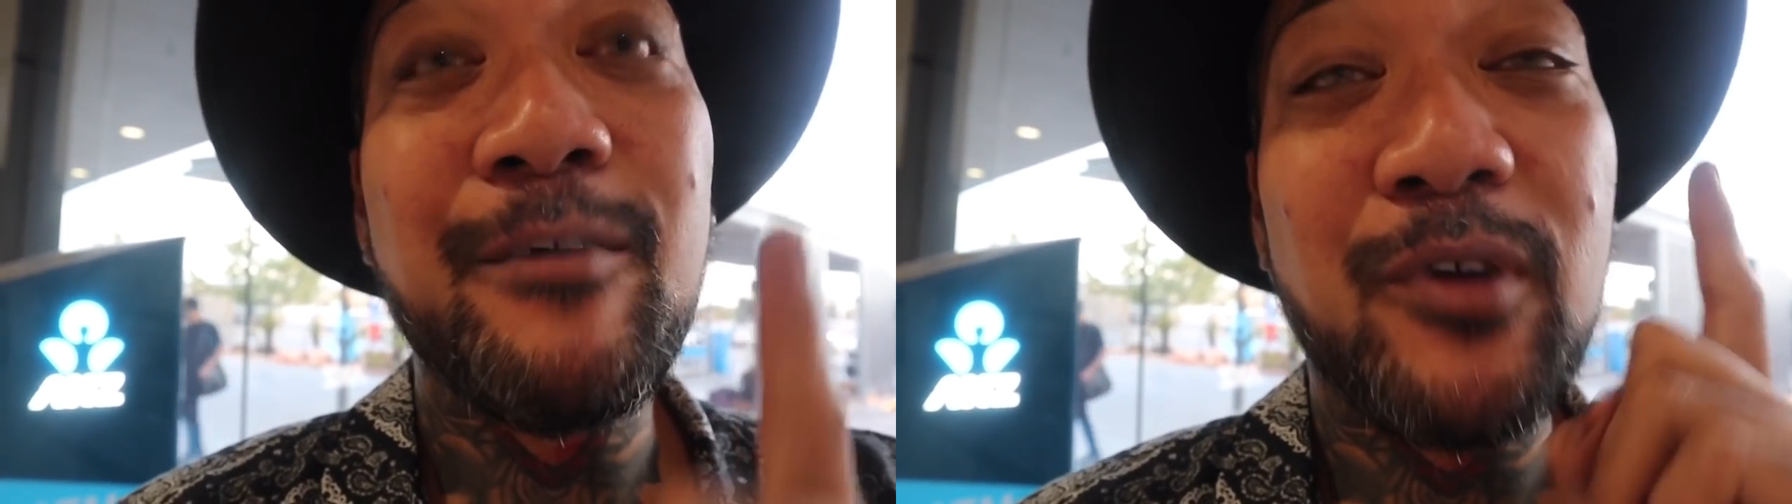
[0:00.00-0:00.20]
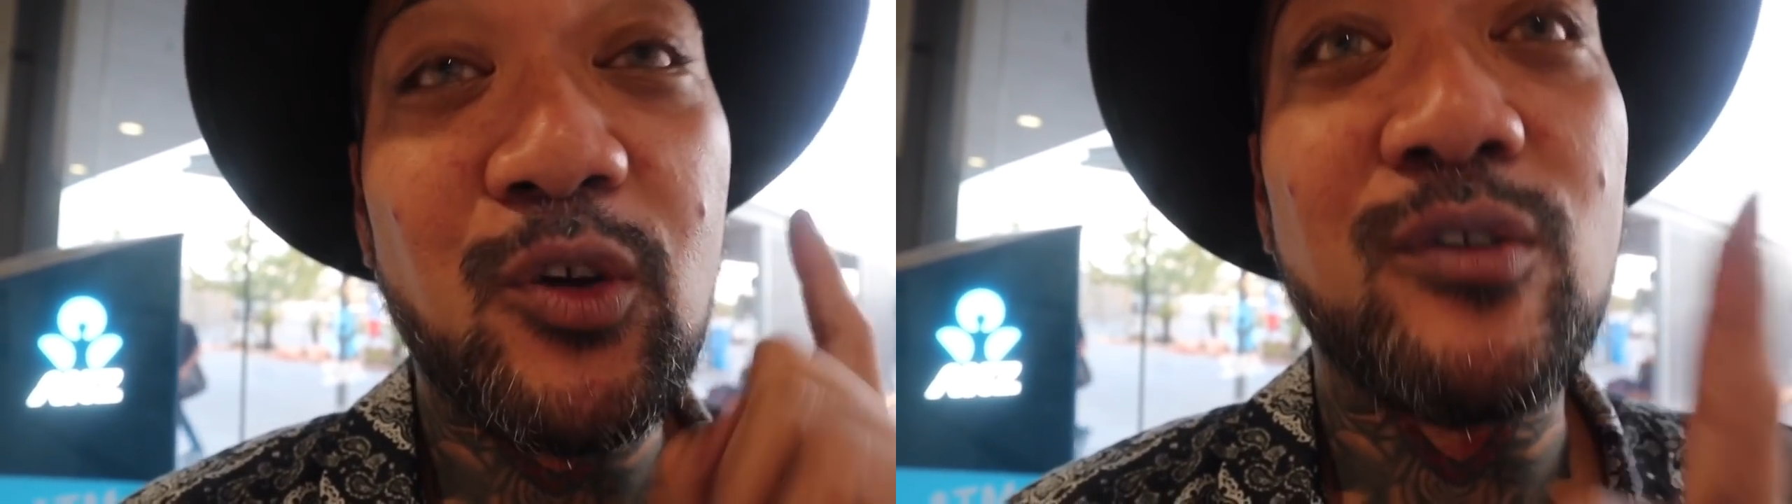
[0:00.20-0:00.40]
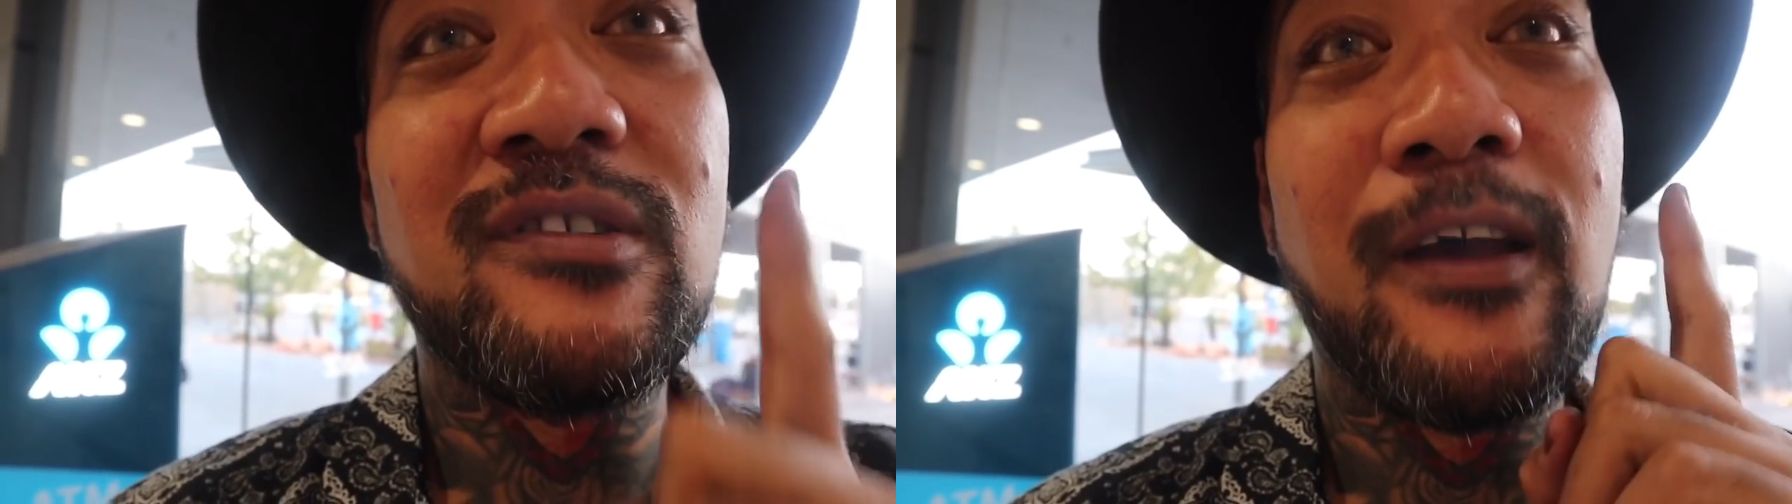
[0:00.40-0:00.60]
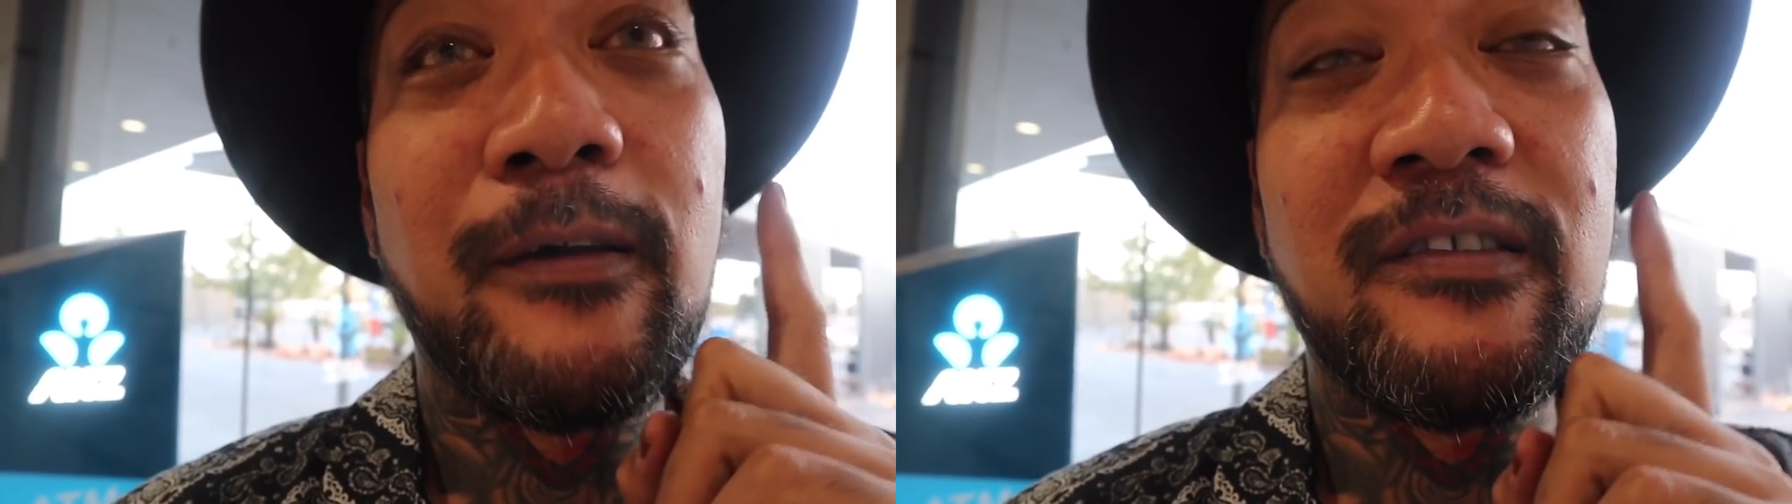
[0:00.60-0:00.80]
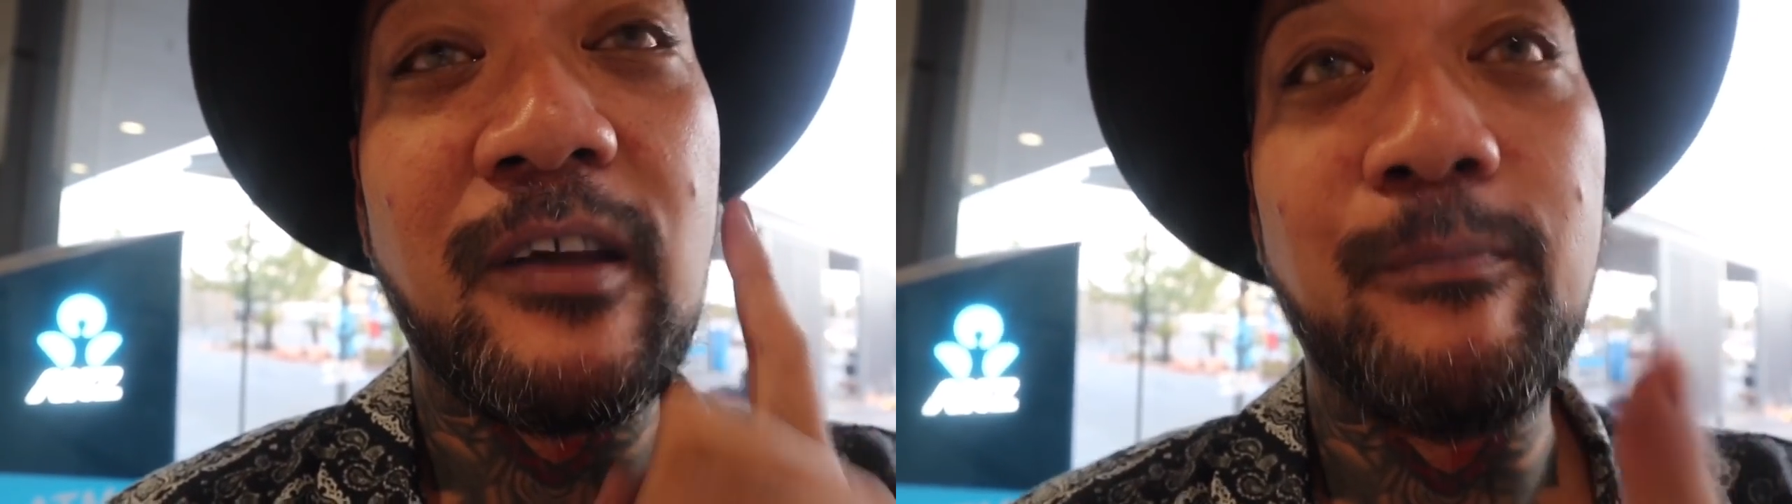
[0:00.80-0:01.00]
because
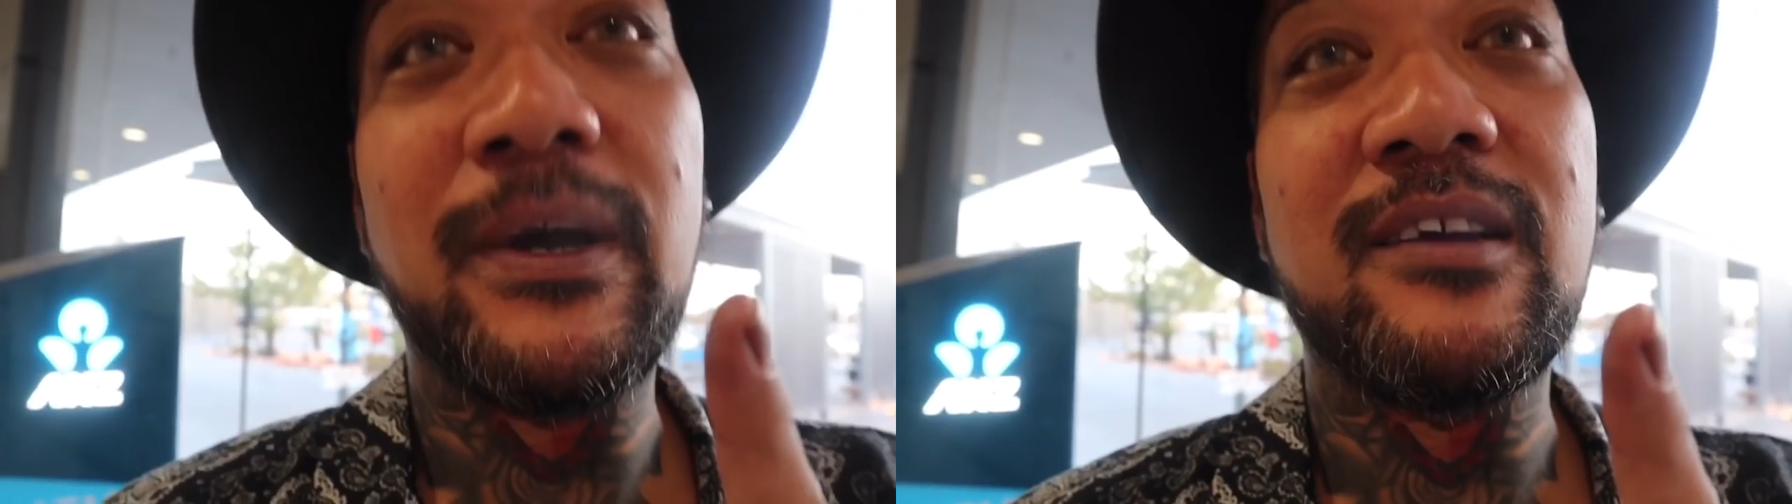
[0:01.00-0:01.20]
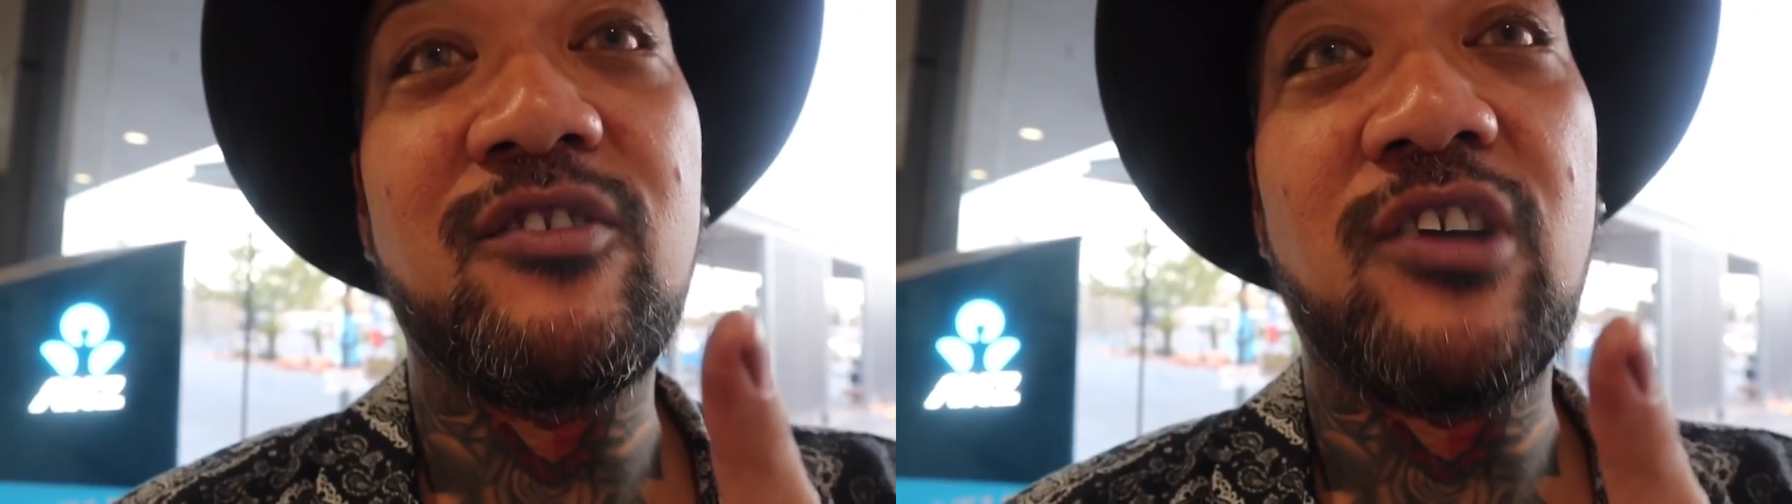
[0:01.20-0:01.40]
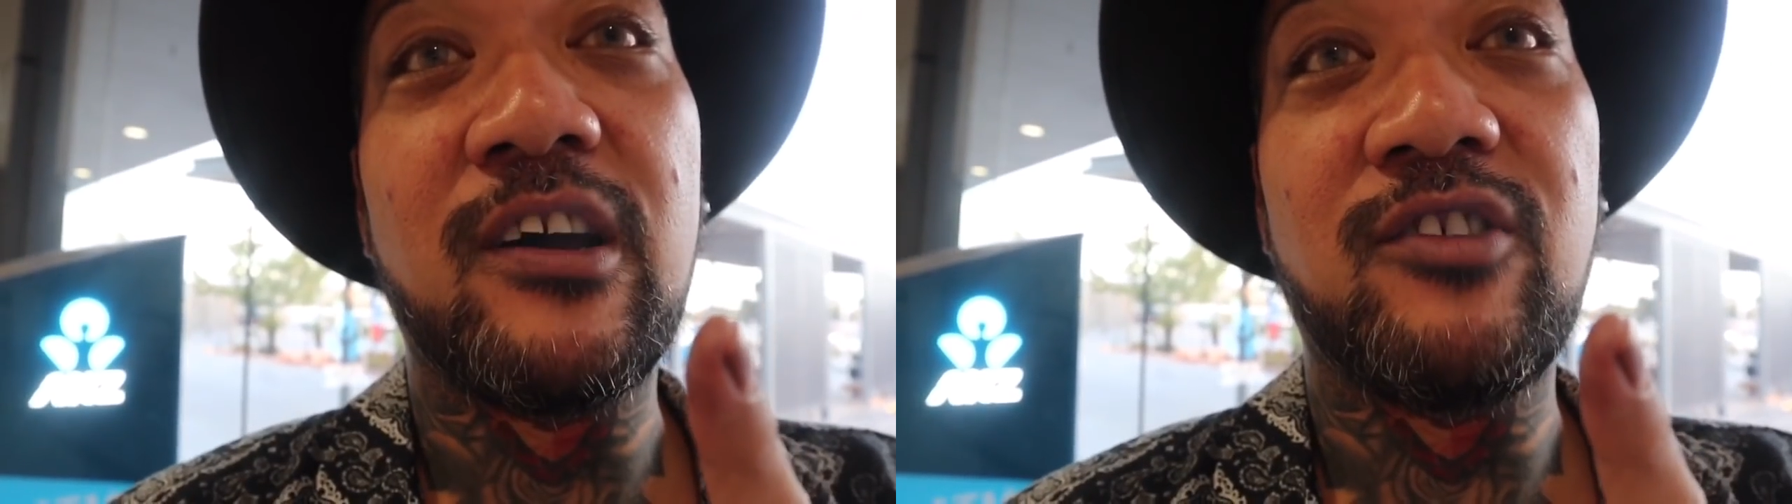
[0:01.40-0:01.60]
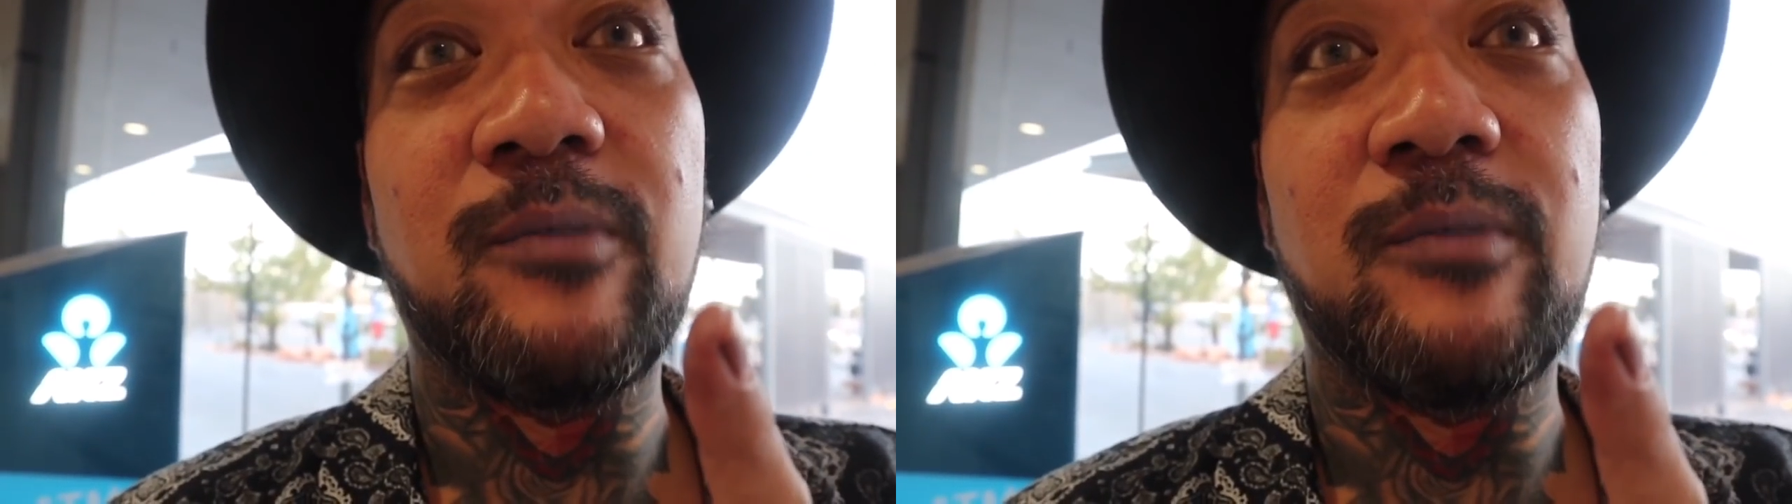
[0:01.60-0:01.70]
some banks charge